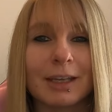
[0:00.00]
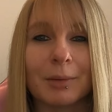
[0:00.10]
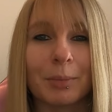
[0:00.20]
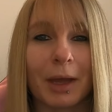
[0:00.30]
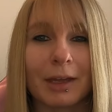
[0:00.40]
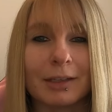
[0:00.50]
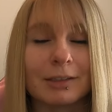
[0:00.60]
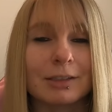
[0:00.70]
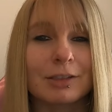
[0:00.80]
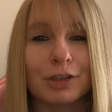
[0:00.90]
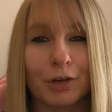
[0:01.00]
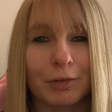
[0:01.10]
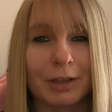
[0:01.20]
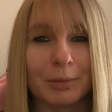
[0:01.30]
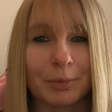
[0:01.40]
the same pains, no
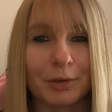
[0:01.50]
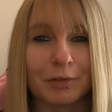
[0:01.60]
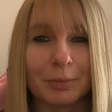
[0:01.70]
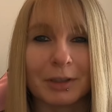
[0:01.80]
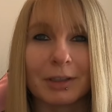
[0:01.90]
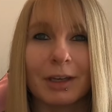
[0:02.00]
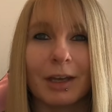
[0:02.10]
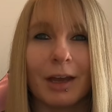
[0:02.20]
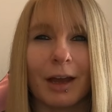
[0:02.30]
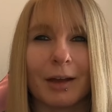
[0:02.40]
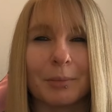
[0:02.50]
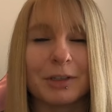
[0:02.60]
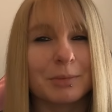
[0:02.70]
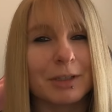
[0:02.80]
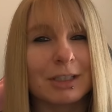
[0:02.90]
real improvement. And my
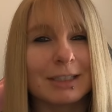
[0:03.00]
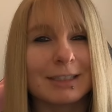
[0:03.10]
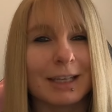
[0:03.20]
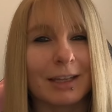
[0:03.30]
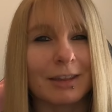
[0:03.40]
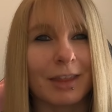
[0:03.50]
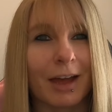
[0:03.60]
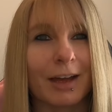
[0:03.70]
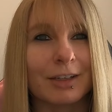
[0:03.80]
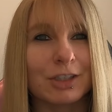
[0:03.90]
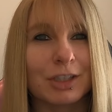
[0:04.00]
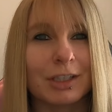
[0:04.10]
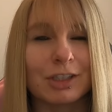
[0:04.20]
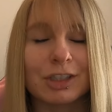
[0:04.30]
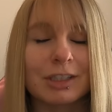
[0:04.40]
specialist said that
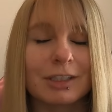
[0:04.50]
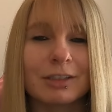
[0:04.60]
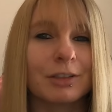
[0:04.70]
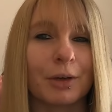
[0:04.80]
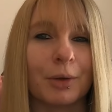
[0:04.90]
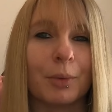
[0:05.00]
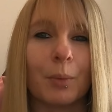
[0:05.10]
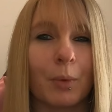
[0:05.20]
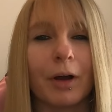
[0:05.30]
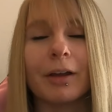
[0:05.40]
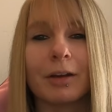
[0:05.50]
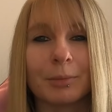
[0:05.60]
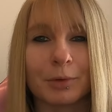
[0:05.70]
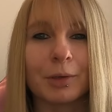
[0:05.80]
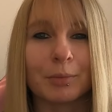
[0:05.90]
she just doesn't know why
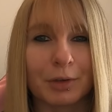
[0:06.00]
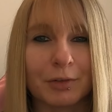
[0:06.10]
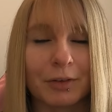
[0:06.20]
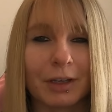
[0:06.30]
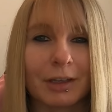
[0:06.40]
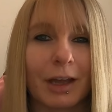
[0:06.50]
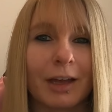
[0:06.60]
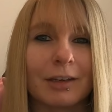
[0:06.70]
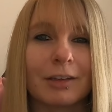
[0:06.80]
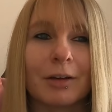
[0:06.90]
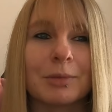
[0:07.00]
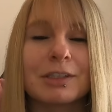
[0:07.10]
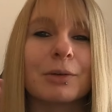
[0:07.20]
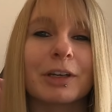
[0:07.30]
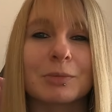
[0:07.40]
I'm not improving and I'm
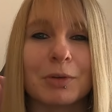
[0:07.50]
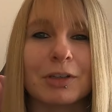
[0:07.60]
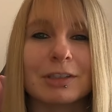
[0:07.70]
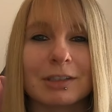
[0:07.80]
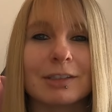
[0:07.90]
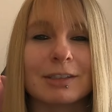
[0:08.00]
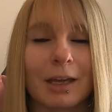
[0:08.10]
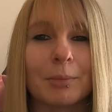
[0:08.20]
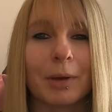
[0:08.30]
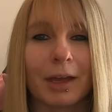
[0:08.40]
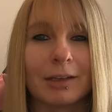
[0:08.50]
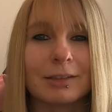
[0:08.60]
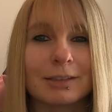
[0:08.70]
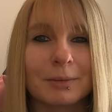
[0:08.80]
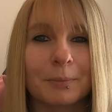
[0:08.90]
still experiencing the same
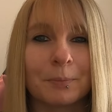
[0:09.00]
pains.